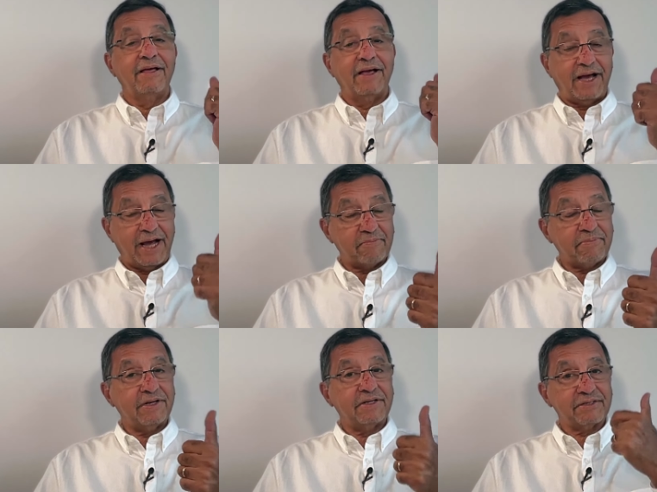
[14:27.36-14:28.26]

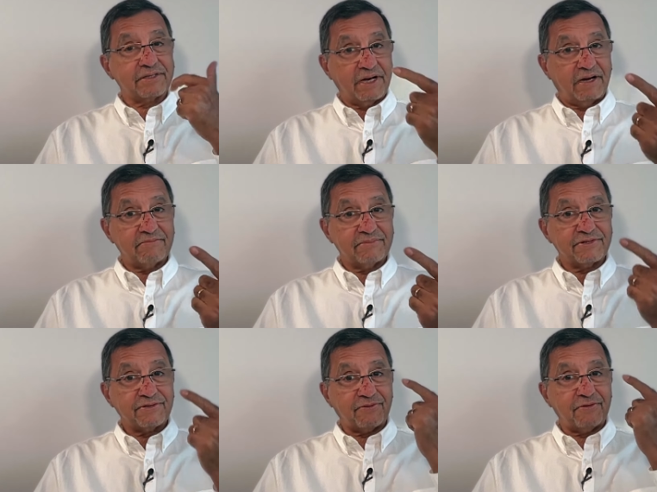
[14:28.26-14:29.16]
happiness
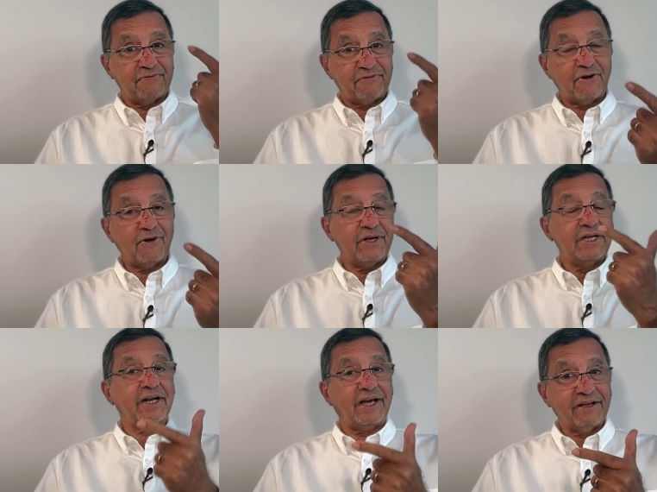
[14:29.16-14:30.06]
comes from
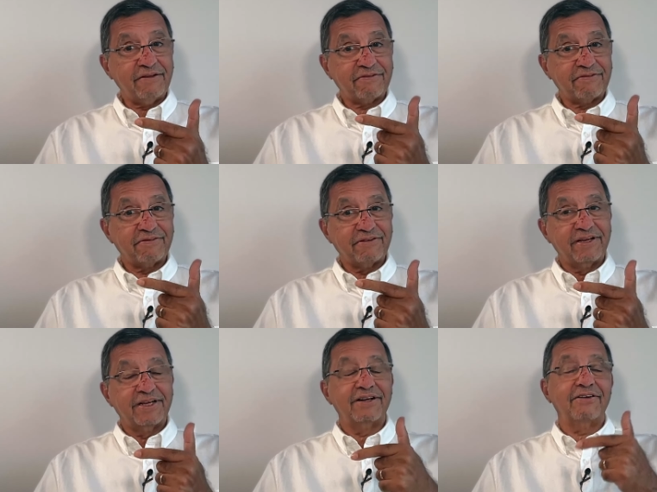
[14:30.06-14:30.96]
following life
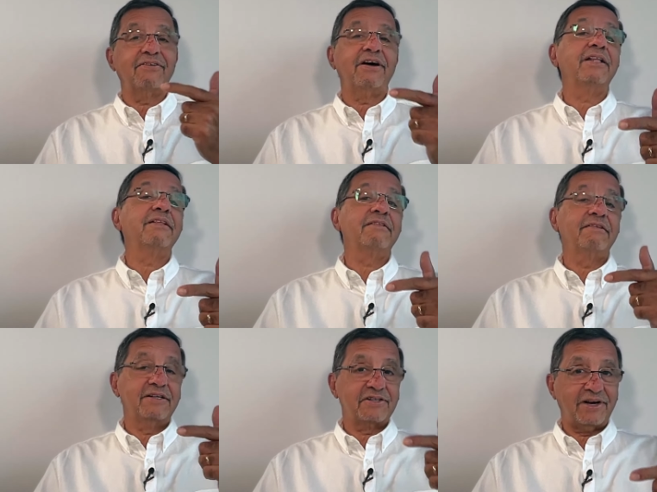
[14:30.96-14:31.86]
rather
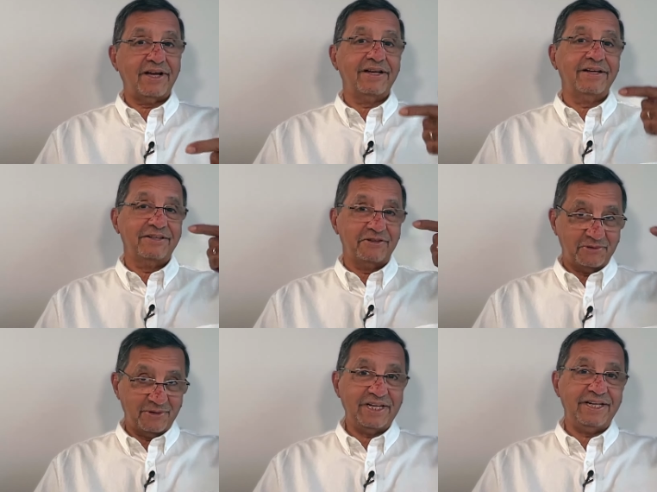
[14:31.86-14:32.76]
than trying
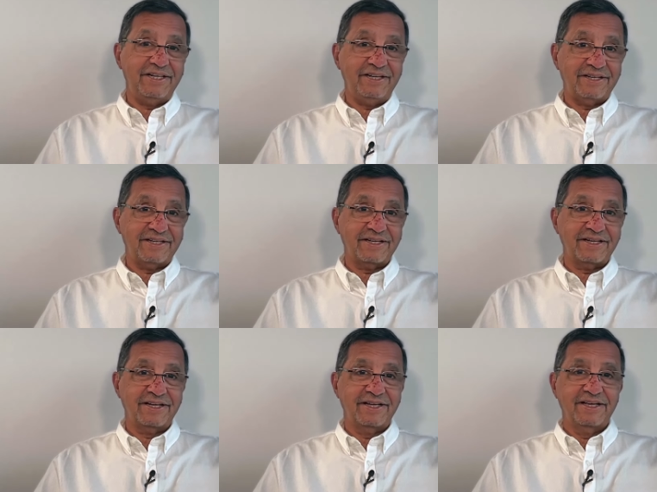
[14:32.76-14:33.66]
to lead it.
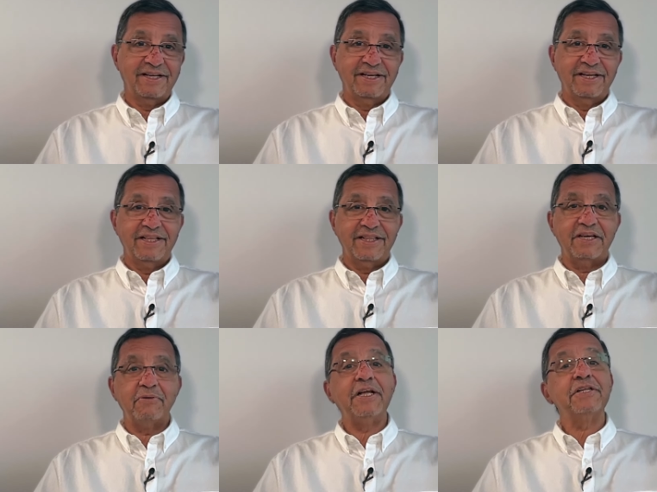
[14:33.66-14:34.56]

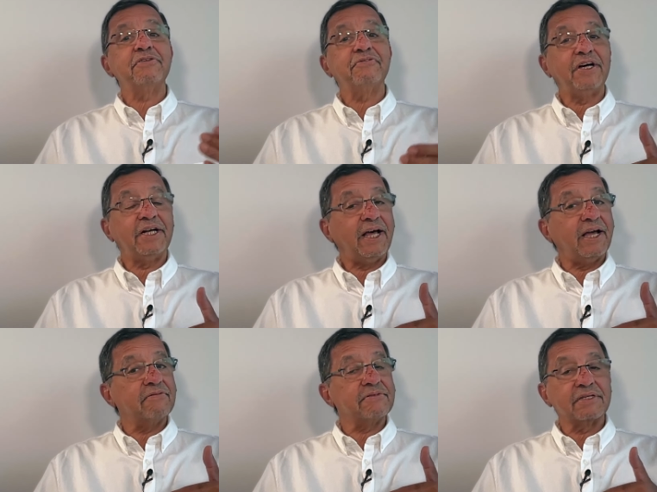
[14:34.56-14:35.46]
The events of our
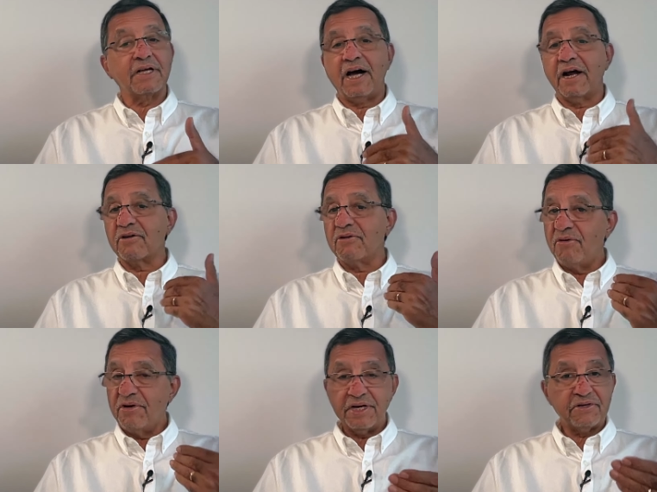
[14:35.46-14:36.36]
lives are
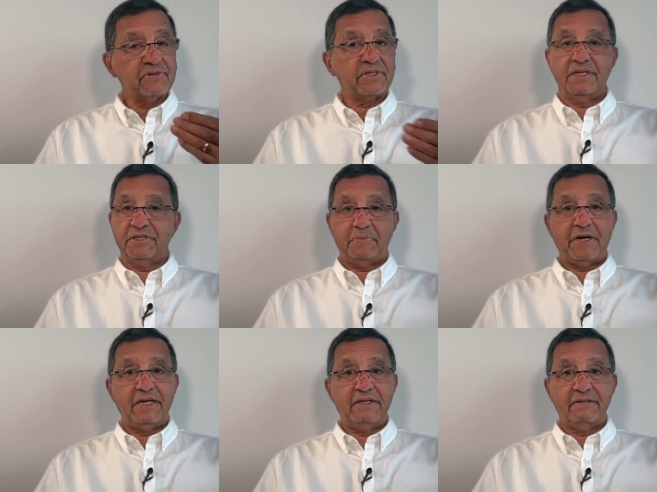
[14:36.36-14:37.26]
going to
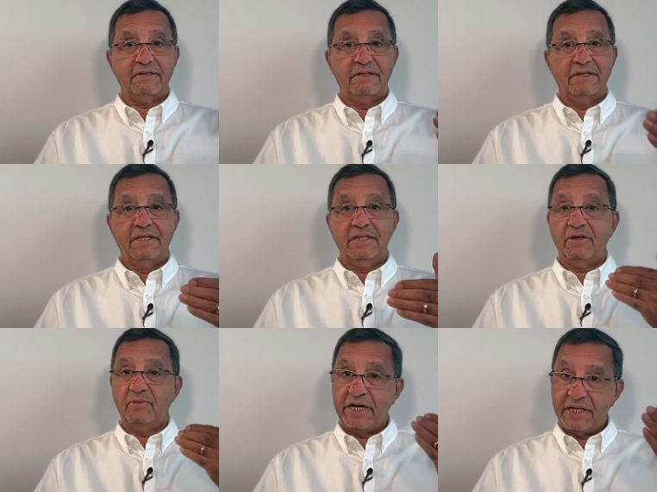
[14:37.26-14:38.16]
transpire
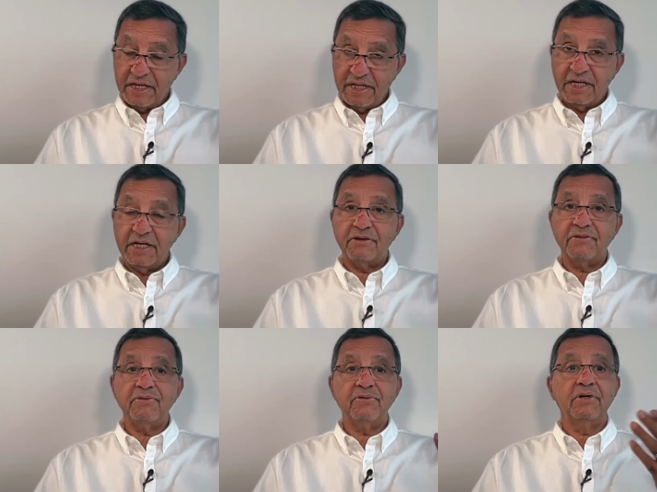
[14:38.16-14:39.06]
the way they need
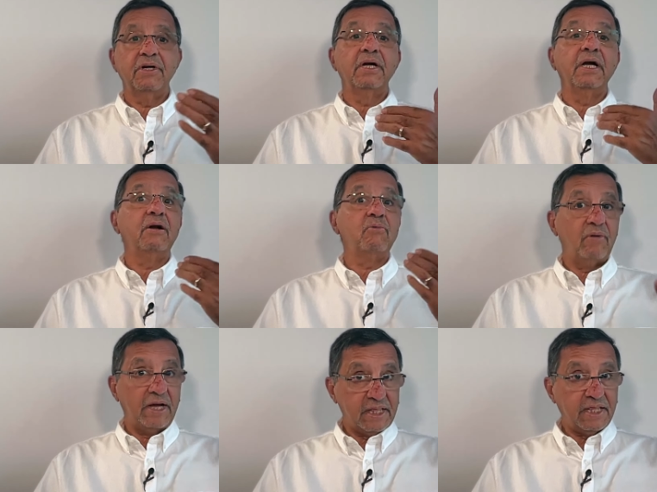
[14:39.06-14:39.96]
to and
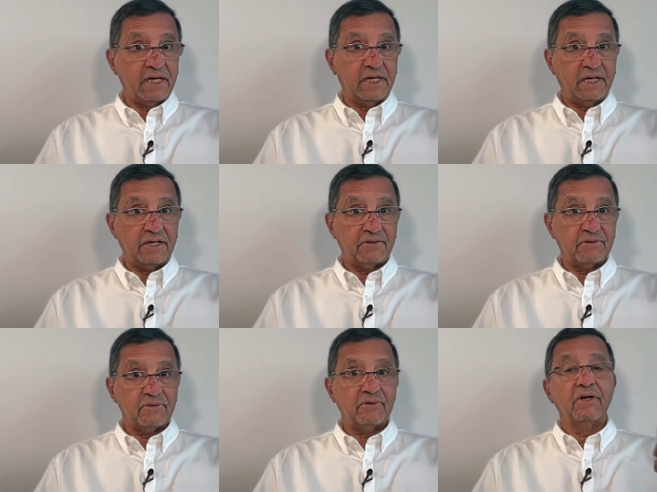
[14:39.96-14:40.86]
when they need
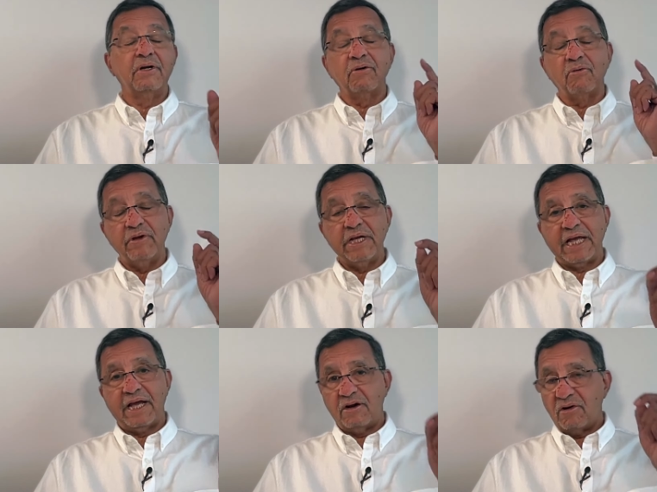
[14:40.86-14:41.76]
to. We
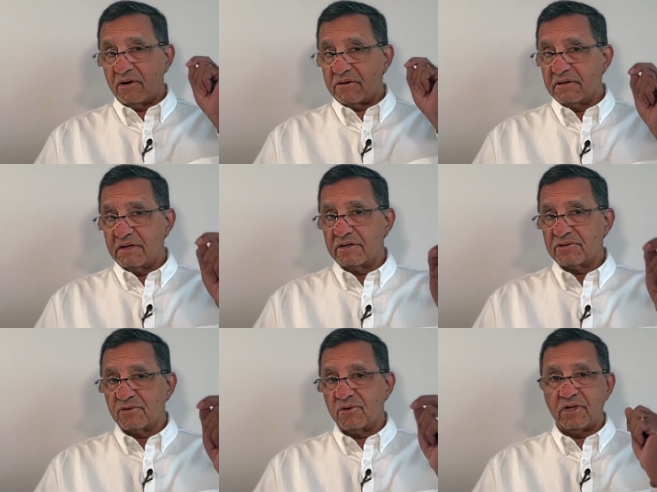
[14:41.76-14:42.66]
cannot
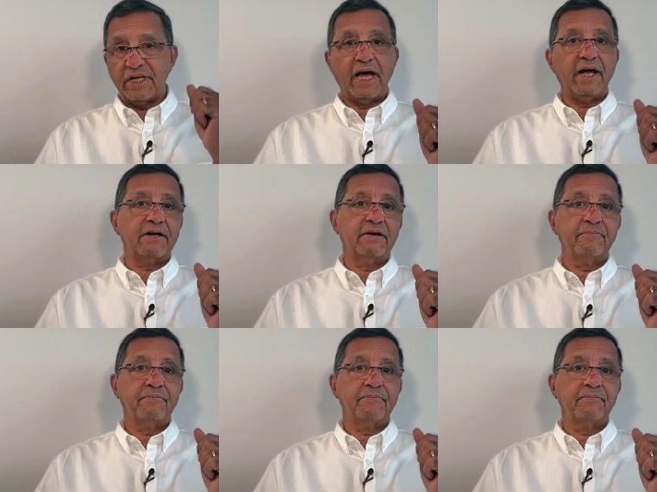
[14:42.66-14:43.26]
control that.